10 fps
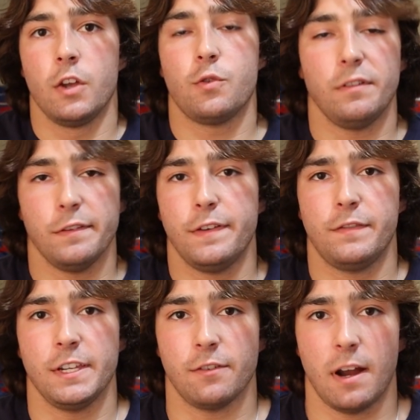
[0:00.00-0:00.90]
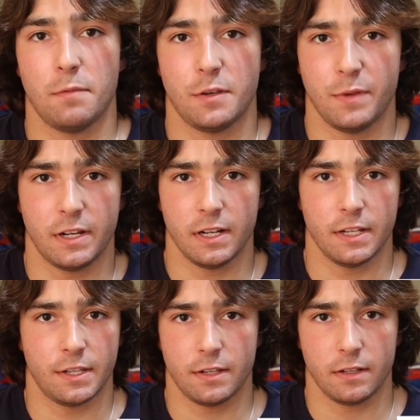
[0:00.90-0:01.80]
12 to 15 reps,
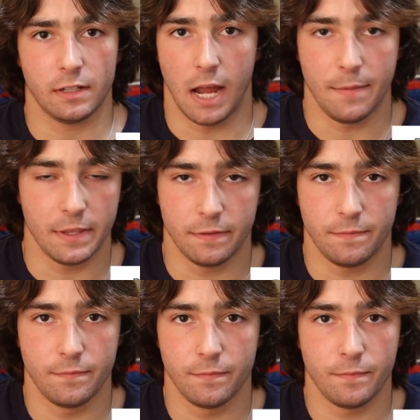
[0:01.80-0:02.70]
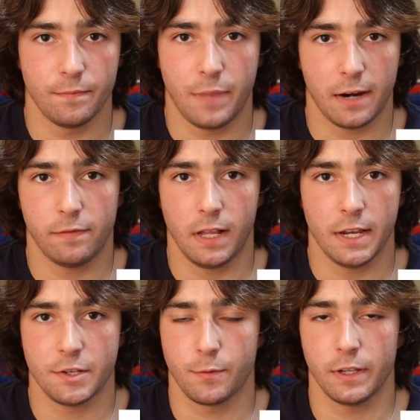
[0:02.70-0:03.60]
because I mean, pec
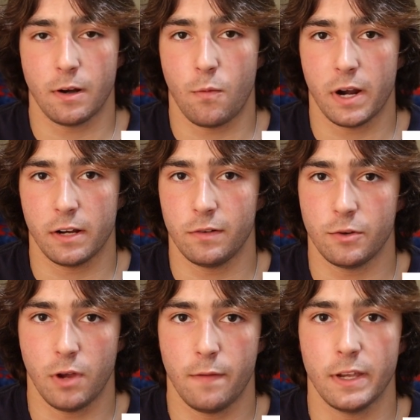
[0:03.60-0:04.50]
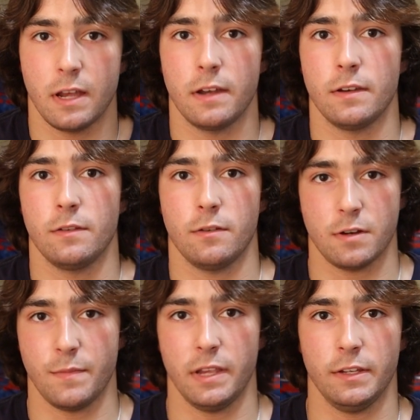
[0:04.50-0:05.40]
flies you really don't want to go too heavy on. Those
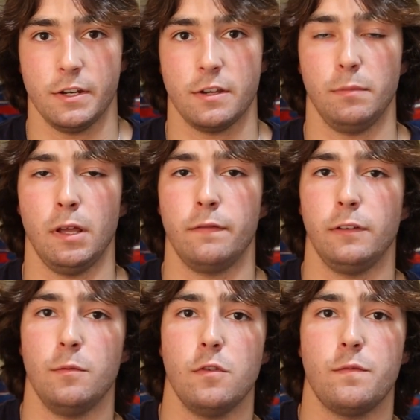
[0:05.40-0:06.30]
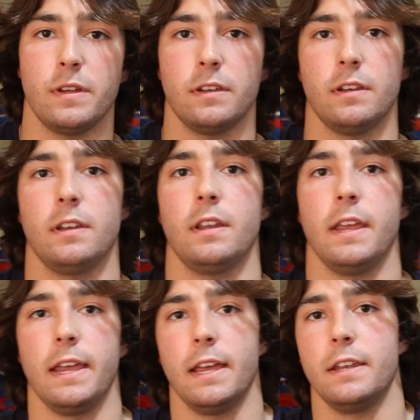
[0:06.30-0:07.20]
are mainly just a blood flow movement.
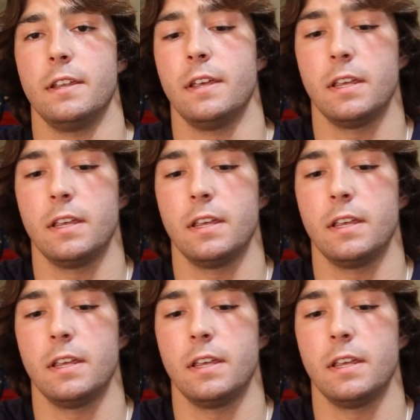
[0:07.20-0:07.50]
And